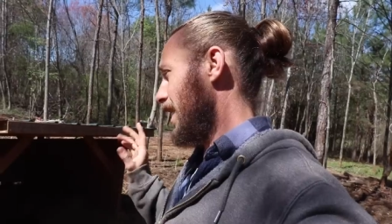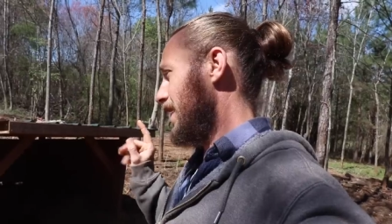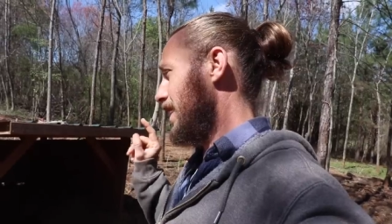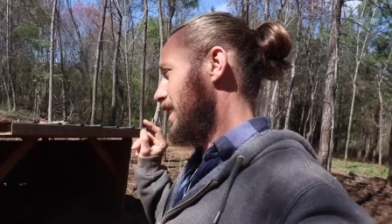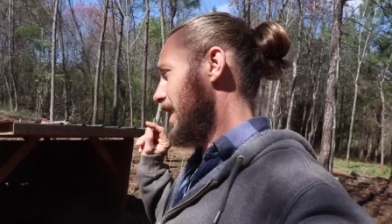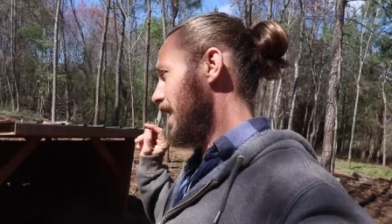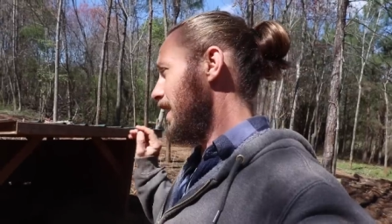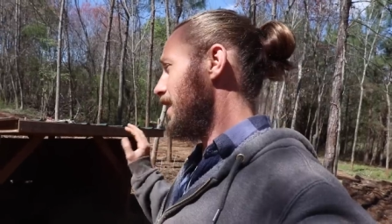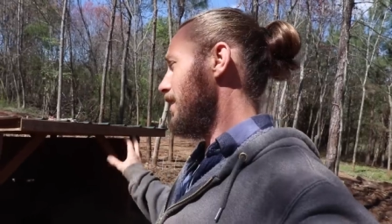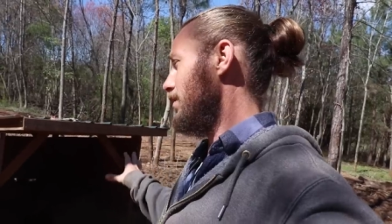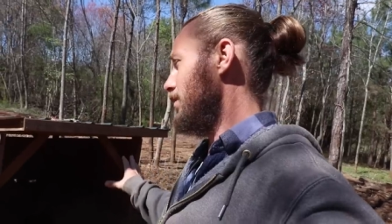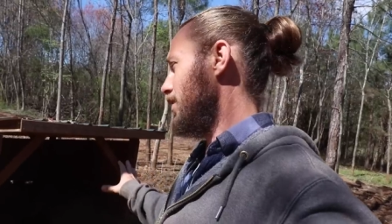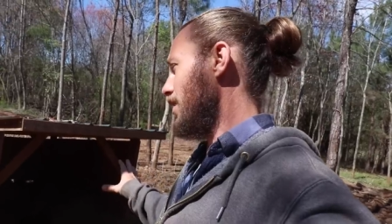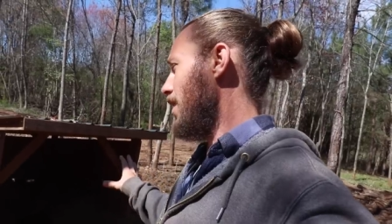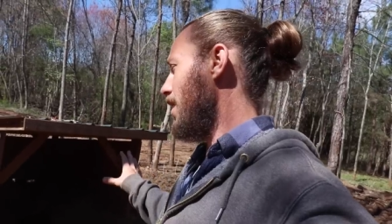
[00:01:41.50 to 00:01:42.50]
I think
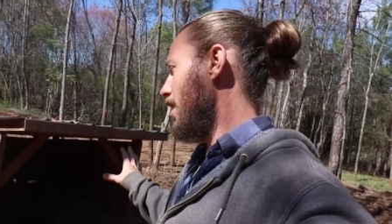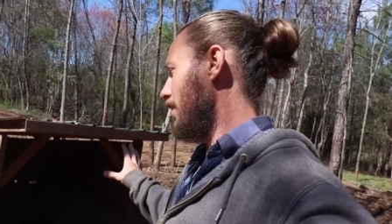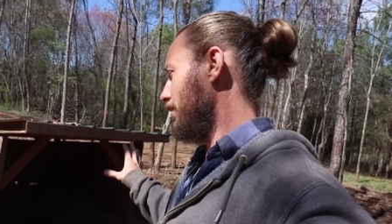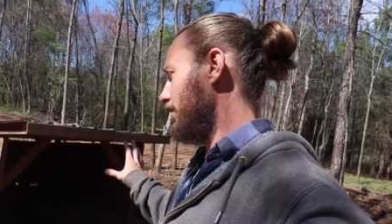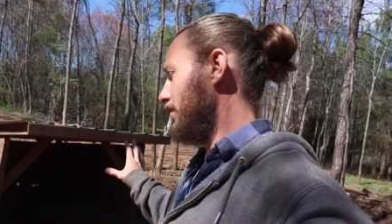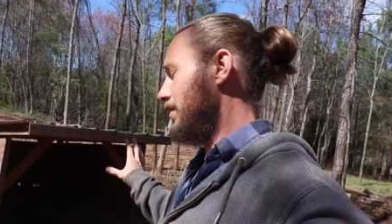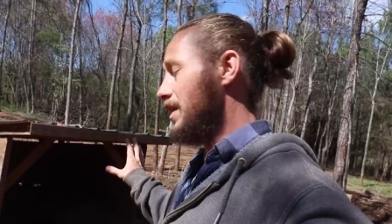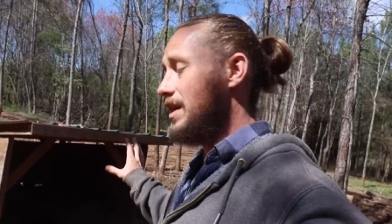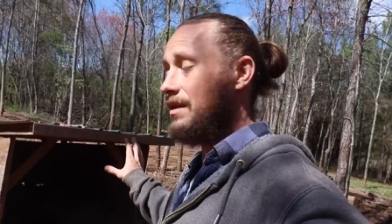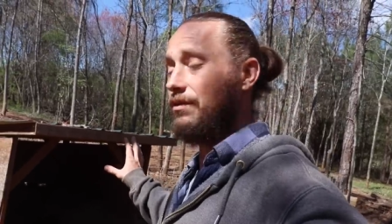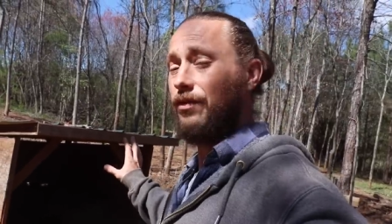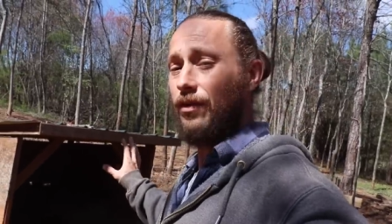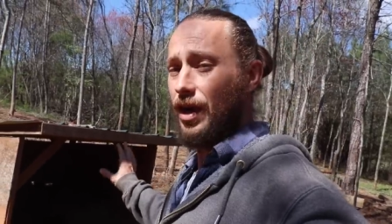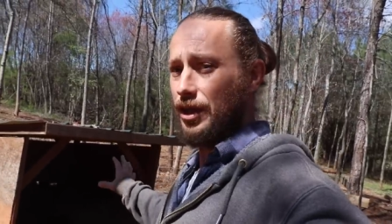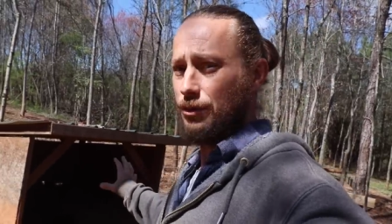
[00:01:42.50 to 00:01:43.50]
it was off the
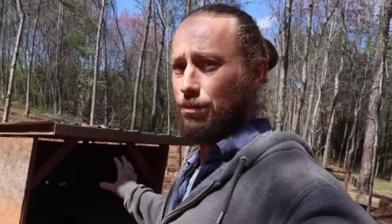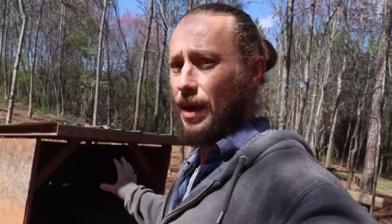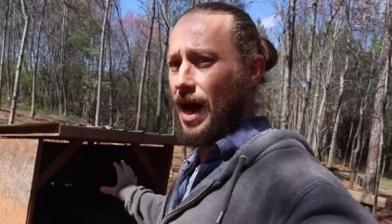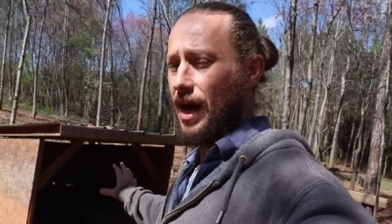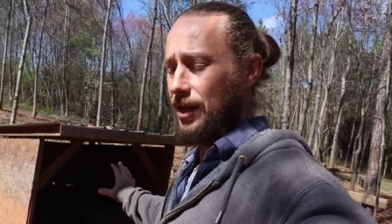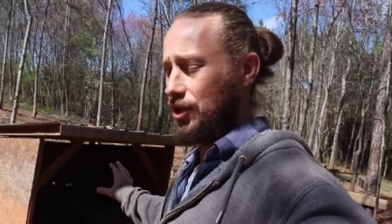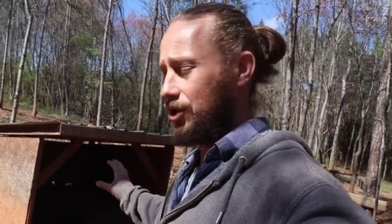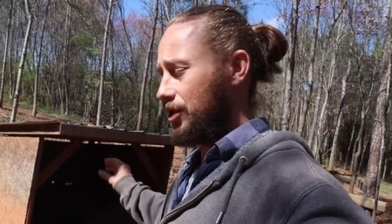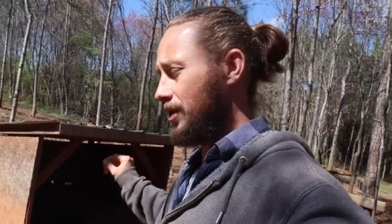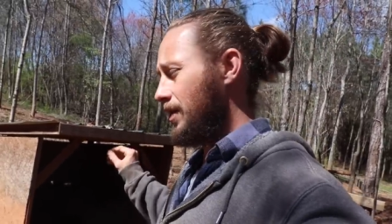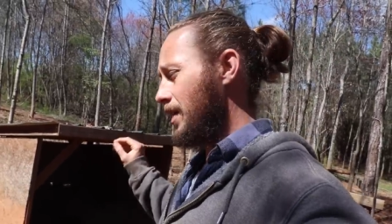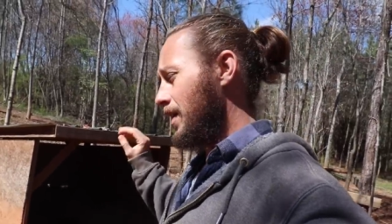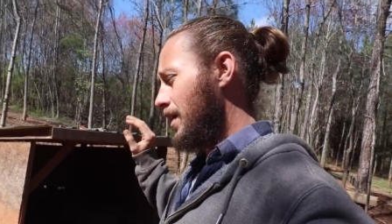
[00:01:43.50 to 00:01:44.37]
fresh batch.